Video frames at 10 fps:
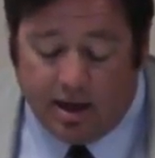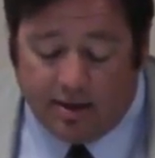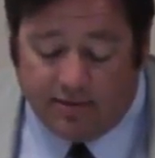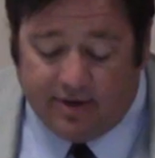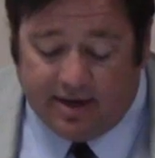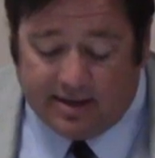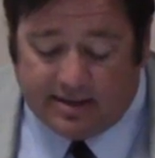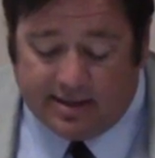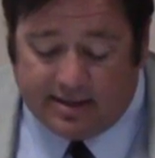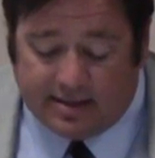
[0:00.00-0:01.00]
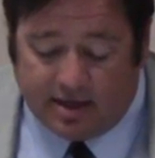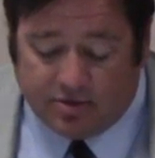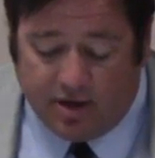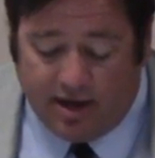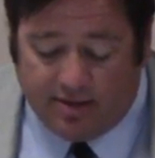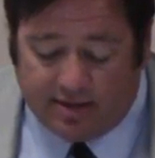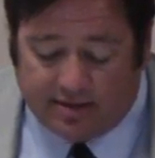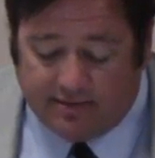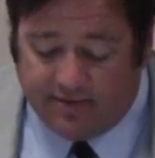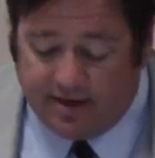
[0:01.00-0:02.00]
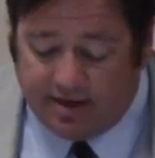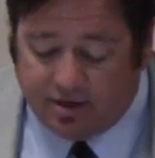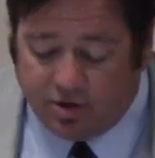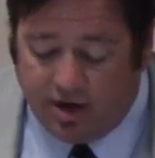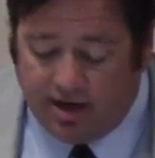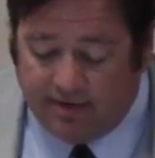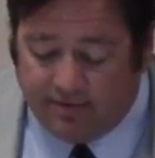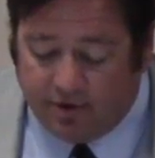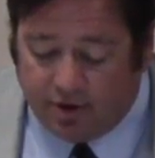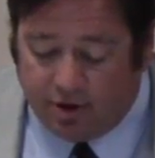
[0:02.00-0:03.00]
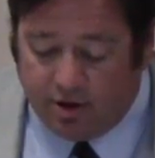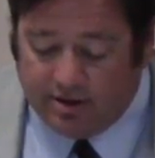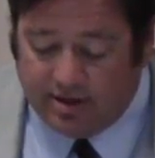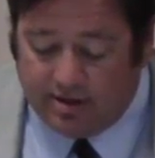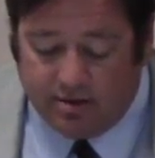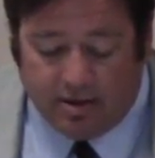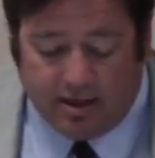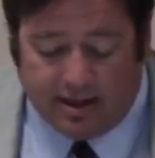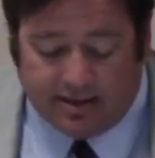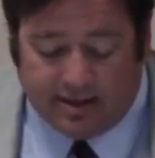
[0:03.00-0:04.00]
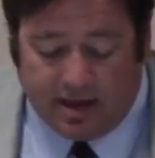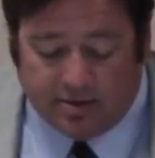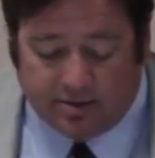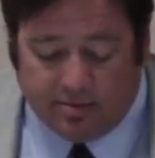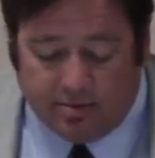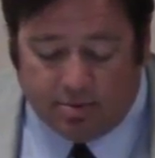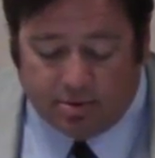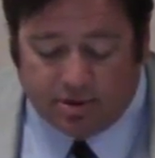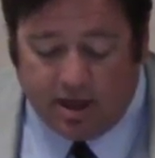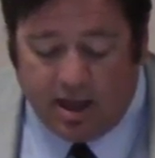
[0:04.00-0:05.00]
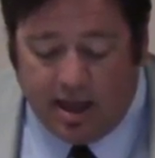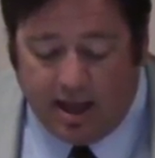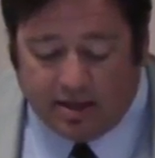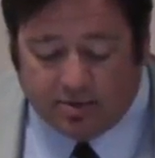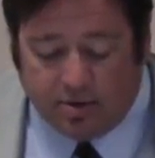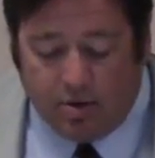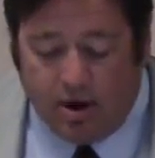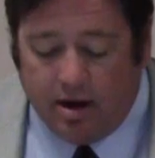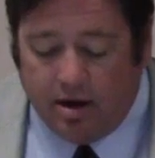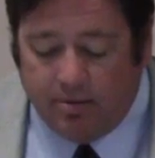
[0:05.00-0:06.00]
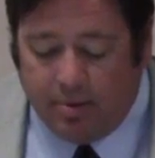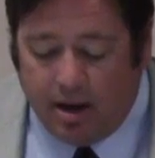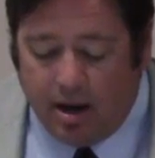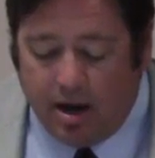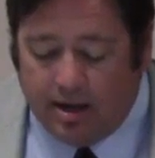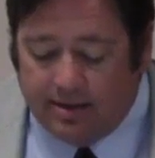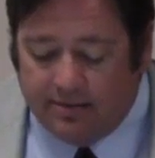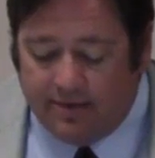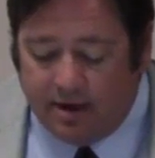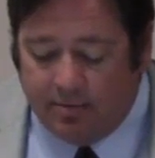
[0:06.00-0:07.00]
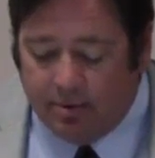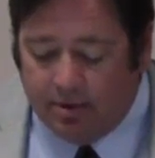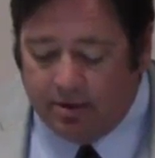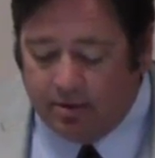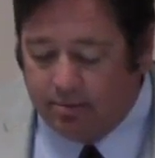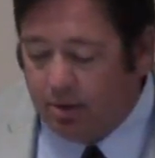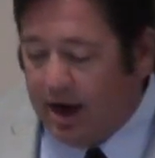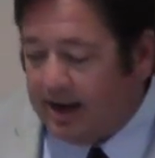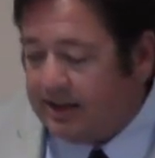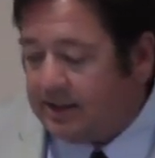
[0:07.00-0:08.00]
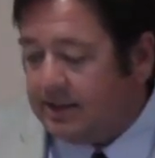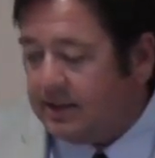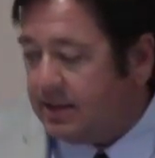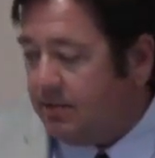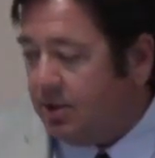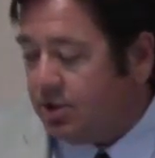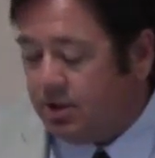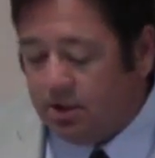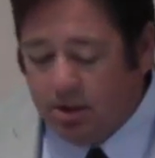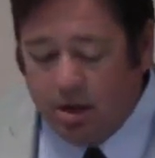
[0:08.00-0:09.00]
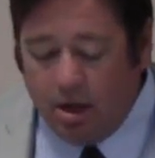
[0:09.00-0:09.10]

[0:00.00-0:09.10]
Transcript: uh, the VNNC to schedule ethics and funding training for current and newly elected council members as required by the Fair Political Practices Commission.